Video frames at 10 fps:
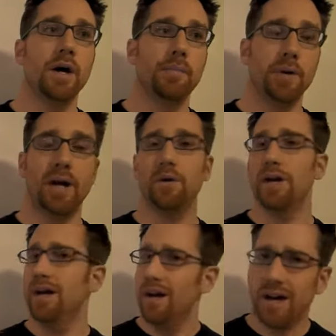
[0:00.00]
put
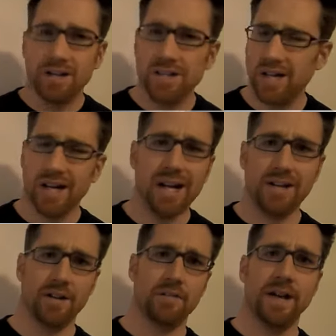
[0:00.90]
out a
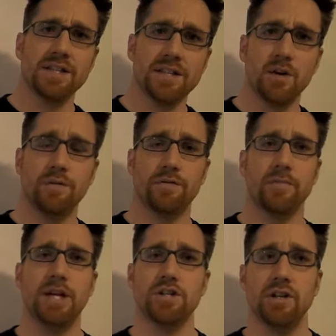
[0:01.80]
ton of SEO
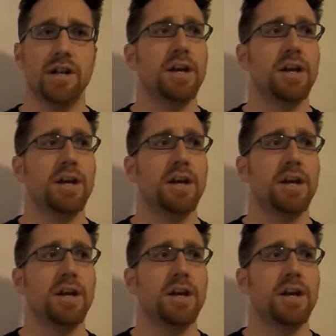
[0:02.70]
information.